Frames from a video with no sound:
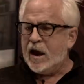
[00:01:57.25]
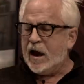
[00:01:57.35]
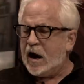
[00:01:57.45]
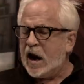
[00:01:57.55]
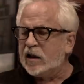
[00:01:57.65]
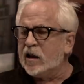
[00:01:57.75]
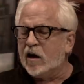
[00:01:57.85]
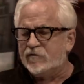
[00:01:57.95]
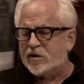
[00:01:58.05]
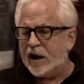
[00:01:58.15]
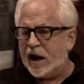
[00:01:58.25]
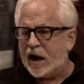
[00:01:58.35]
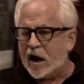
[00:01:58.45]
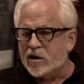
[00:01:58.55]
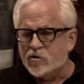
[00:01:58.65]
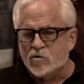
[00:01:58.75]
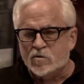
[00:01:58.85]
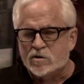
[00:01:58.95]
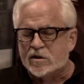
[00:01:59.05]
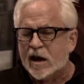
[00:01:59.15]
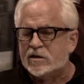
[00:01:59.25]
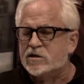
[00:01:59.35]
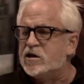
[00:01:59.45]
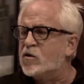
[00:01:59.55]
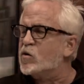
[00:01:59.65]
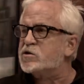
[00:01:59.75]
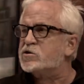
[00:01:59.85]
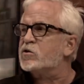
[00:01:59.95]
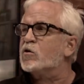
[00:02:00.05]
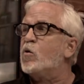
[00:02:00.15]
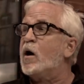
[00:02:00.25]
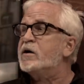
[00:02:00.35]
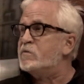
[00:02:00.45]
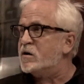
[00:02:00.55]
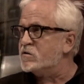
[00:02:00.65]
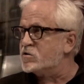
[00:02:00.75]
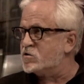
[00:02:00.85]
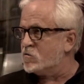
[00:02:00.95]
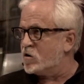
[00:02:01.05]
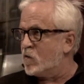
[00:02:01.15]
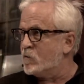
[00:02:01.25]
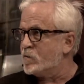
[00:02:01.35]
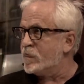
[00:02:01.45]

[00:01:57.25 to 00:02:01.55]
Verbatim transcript: and I loved it. And I used that sequencer quite a bit in the studio.